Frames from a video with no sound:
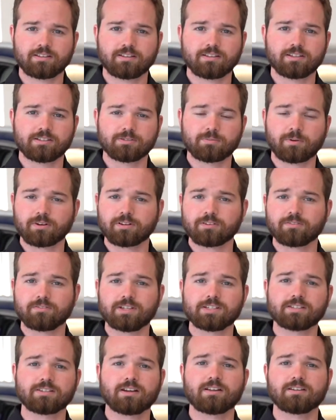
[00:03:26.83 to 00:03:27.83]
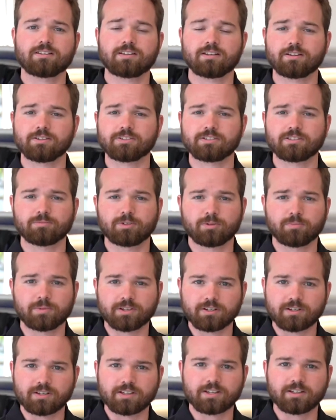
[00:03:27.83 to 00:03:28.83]
is part of Nissan Intelligent
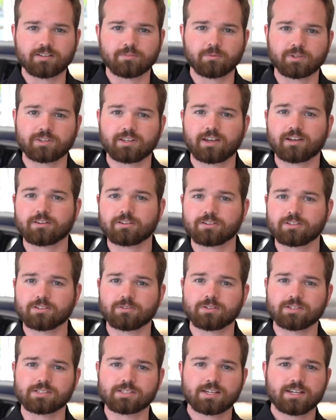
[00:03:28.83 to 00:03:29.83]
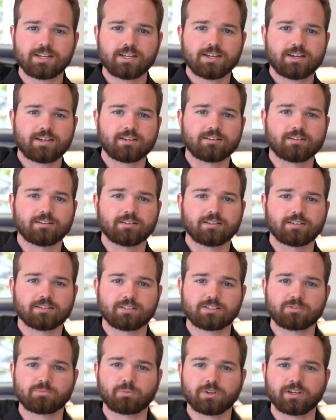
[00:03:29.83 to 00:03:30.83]
Mobility, and what that'll do is it'll
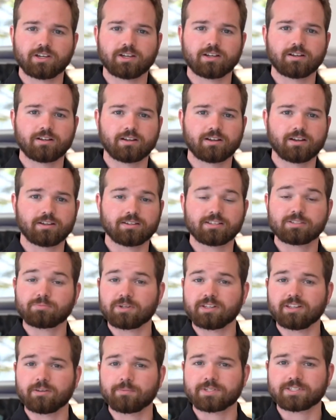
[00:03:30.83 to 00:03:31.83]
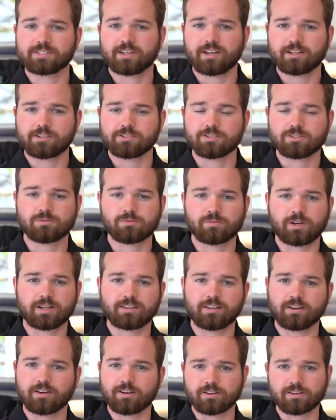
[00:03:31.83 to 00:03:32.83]
display the speed limit sign just right
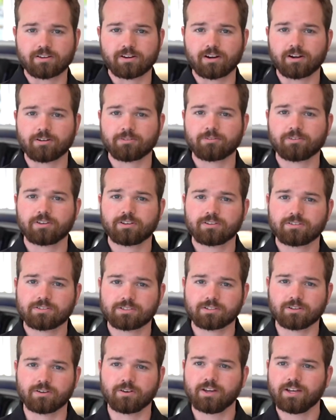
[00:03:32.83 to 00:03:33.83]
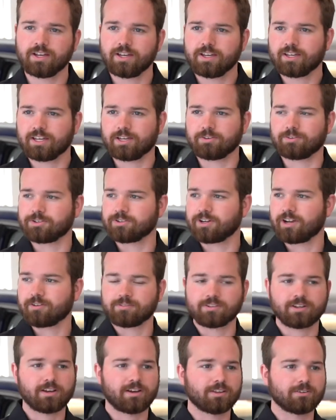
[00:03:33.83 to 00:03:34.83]
there in your car for you. So if you're
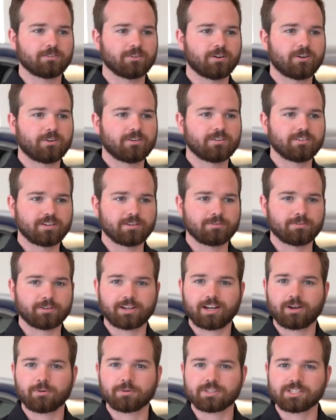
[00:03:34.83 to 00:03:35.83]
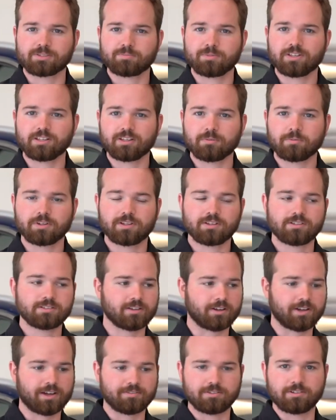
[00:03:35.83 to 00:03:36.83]
driving down the road and you forgot what the speed limit is,
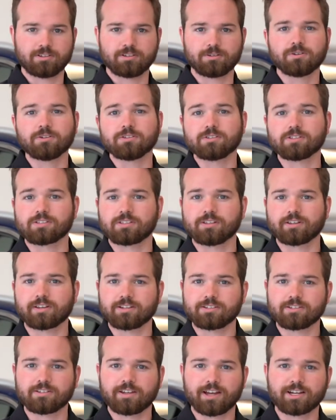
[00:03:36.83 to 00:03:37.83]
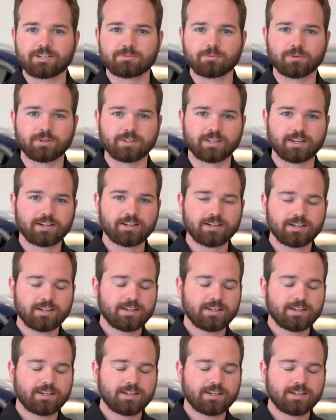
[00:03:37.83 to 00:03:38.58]
all you have to do is just look at your dashboard there.